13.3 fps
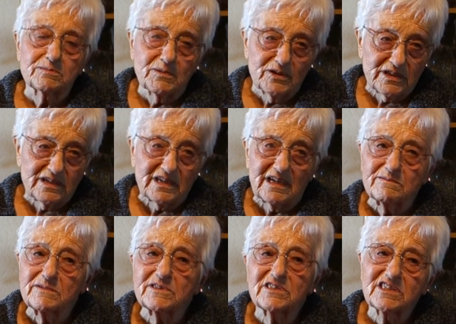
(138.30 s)
was born alive,
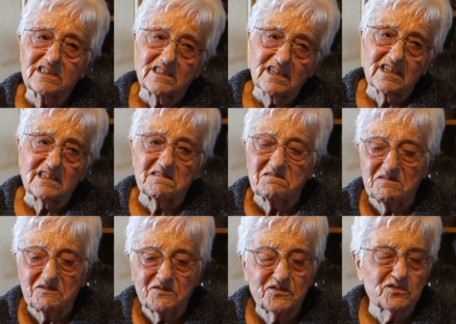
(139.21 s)
but she died
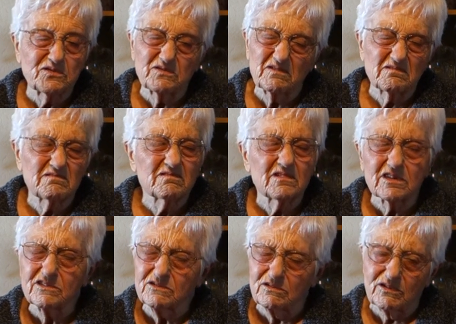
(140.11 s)

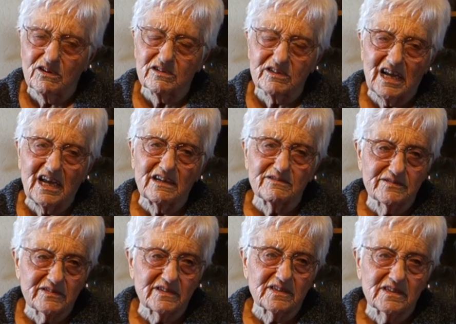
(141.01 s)
not too long
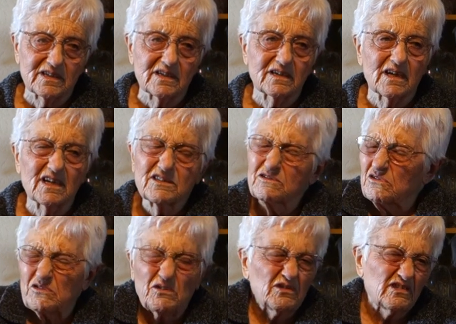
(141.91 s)
after. Yeah. I
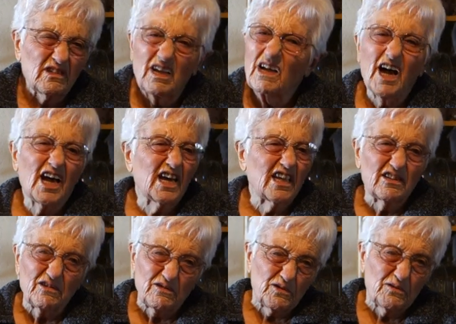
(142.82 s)
don't know. I
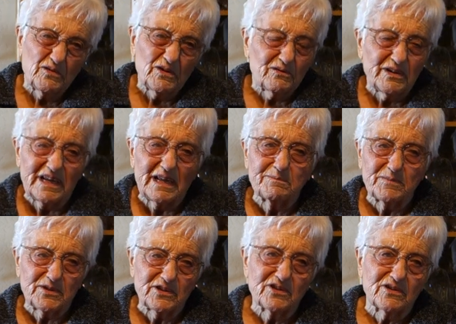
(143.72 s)
don't know what
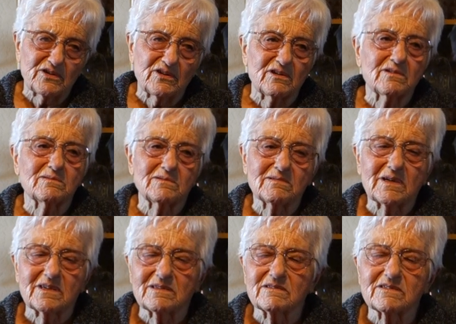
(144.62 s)
happened to her.
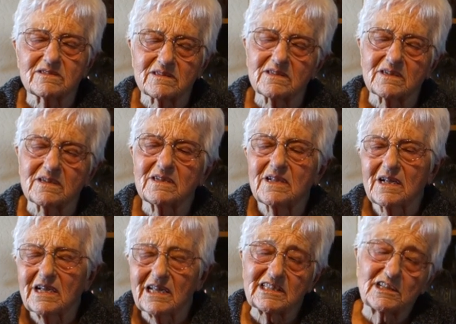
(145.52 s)

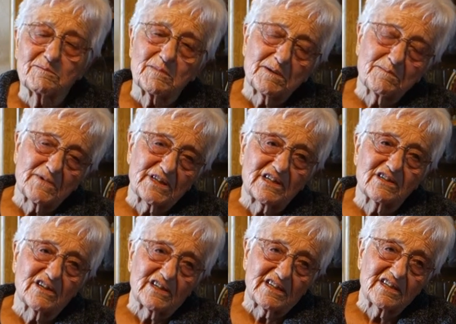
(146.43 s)
And then my mother
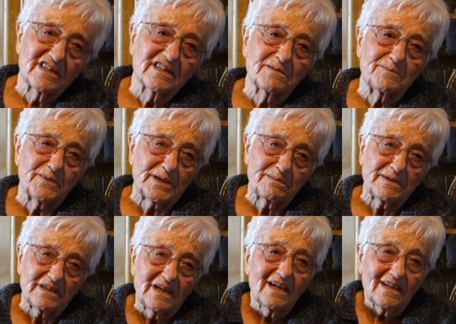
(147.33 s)
got another
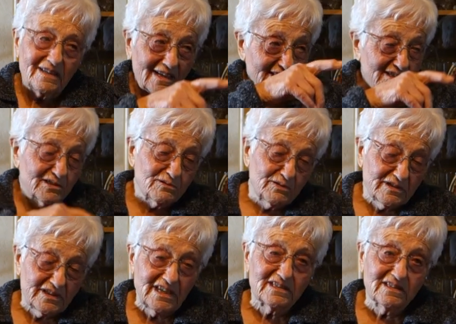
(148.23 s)
baby. That's the
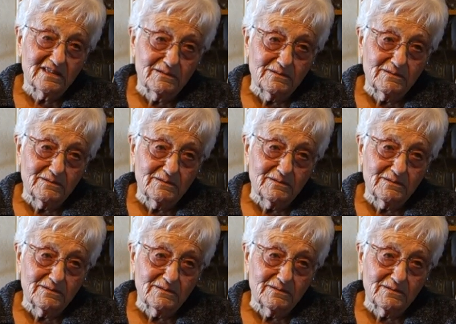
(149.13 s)
one that's